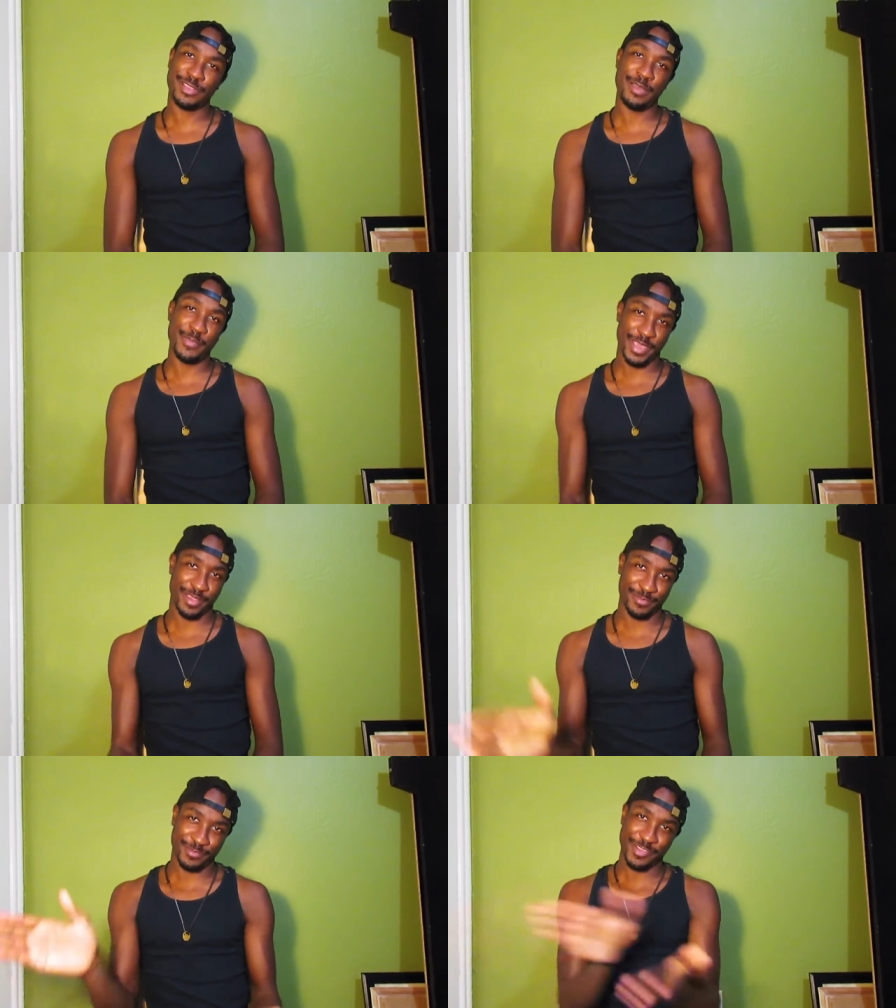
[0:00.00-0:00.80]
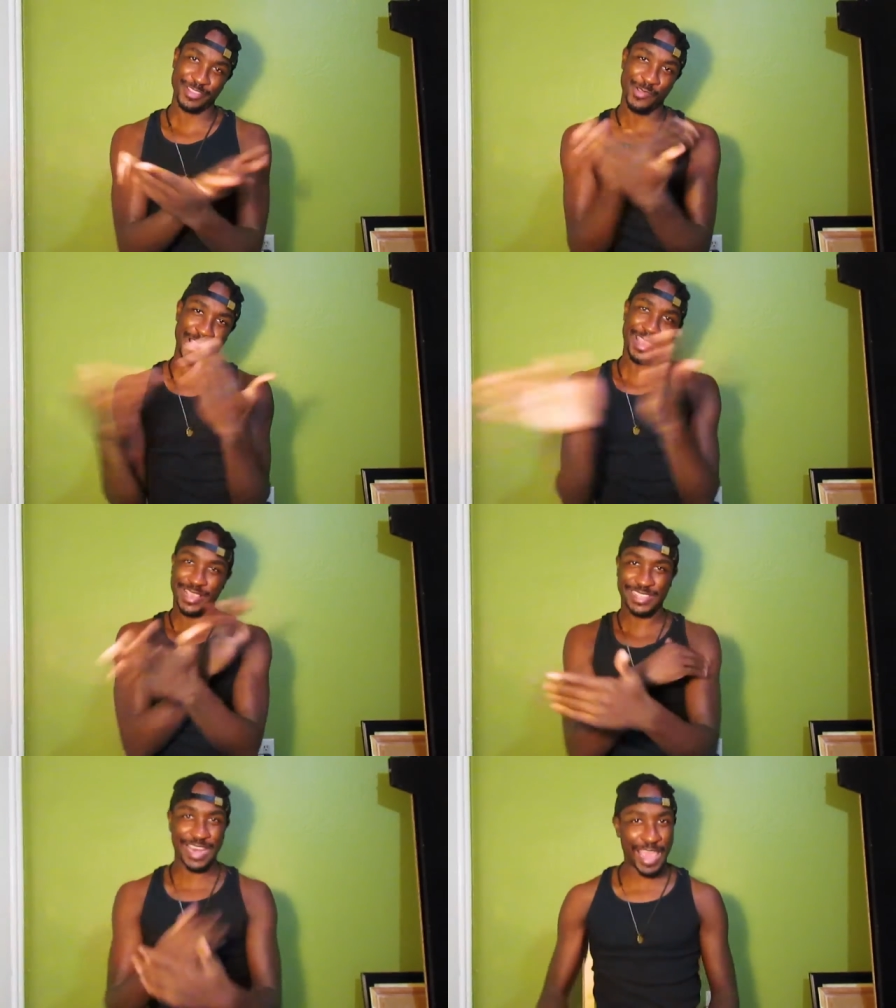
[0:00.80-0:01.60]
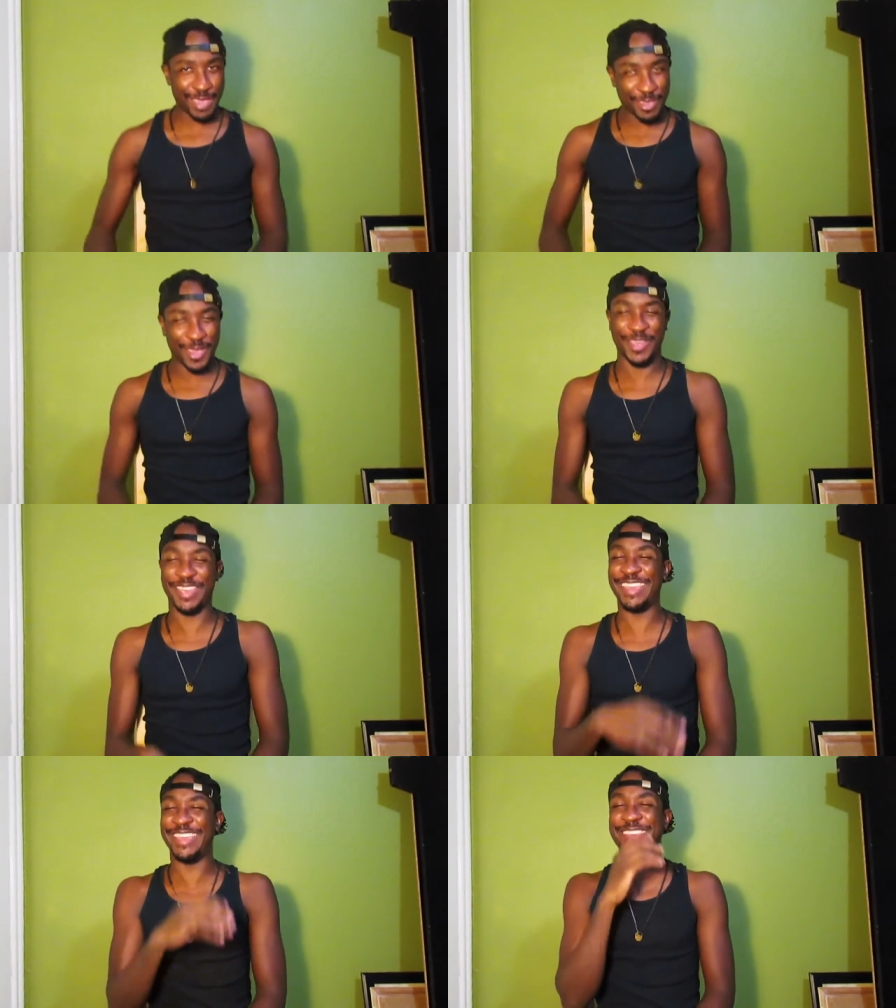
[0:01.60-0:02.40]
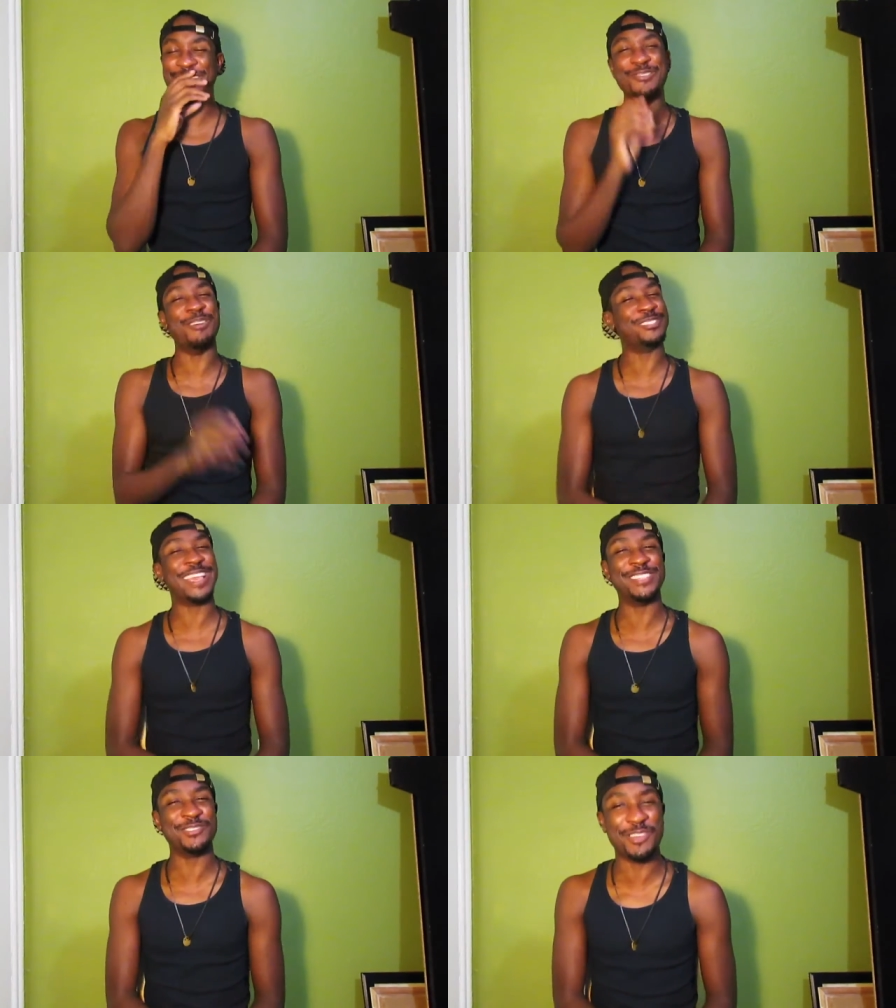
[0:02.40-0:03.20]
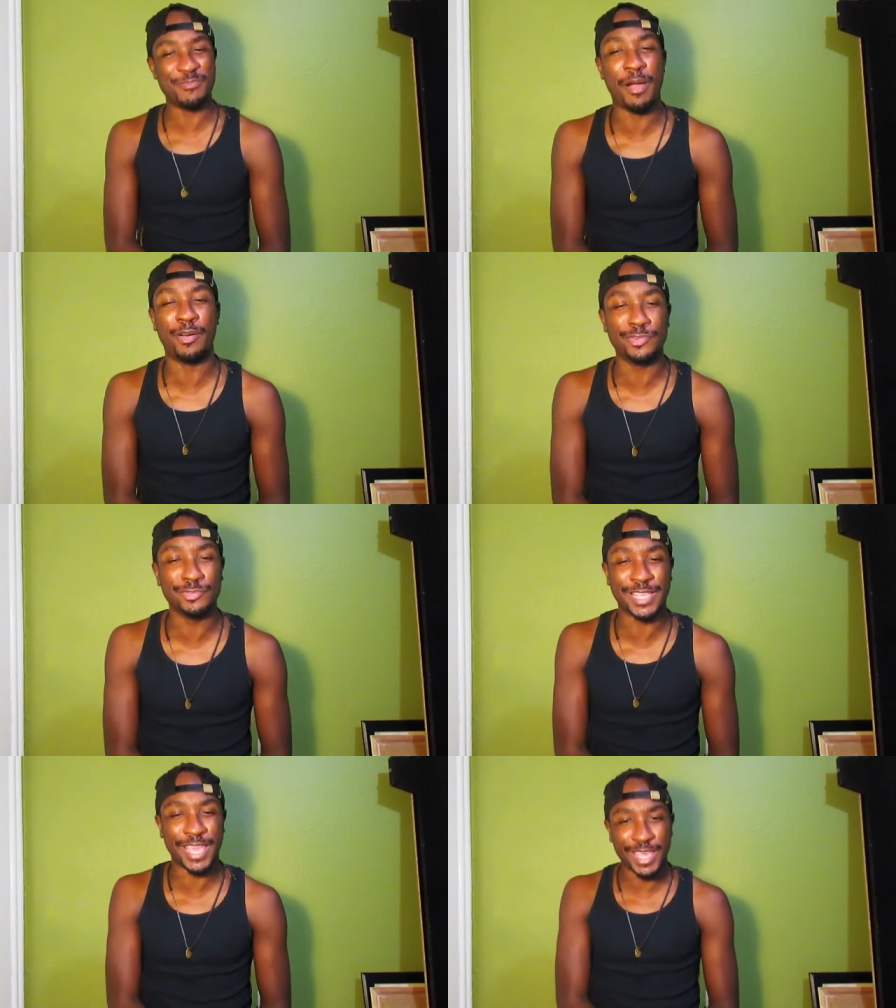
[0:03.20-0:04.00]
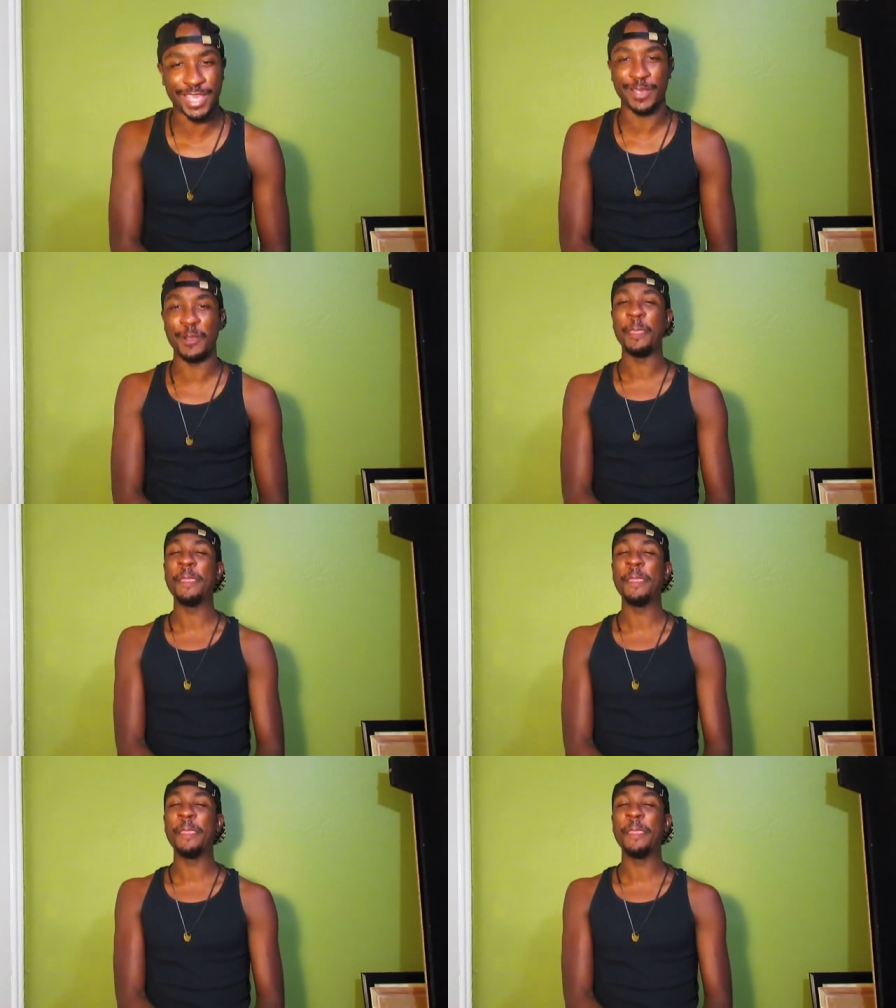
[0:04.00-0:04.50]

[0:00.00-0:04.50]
come here, boy, so I can slip. You know these, you know Martin Luther King.